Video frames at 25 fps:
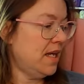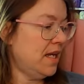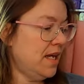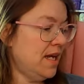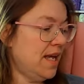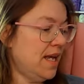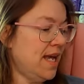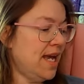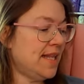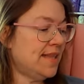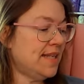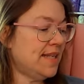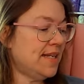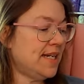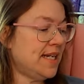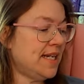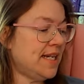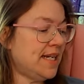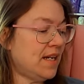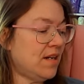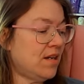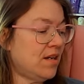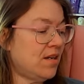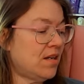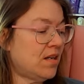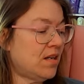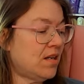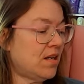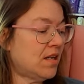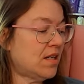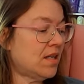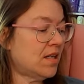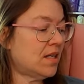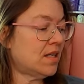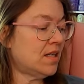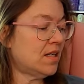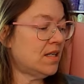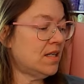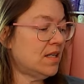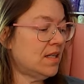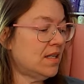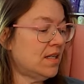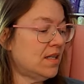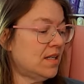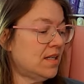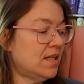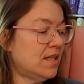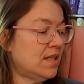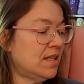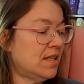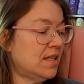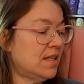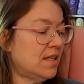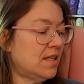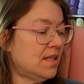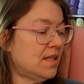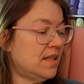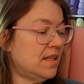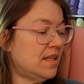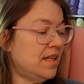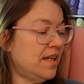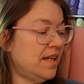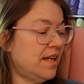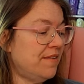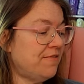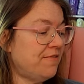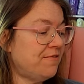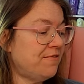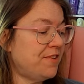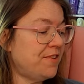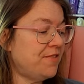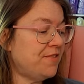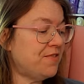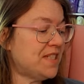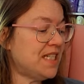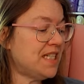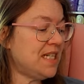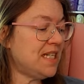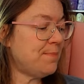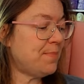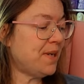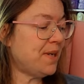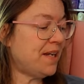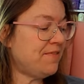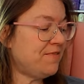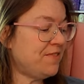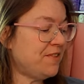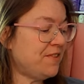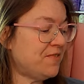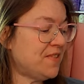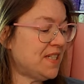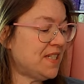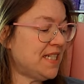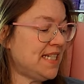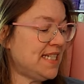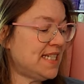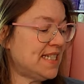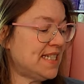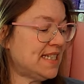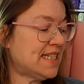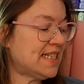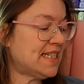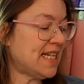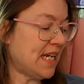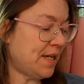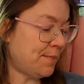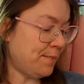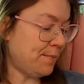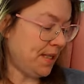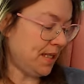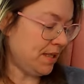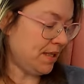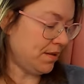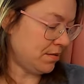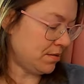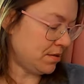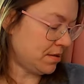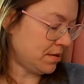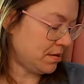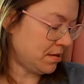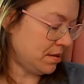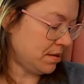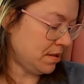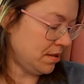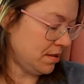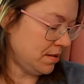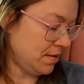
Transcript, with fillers: And they are 15 by 15 centimeters,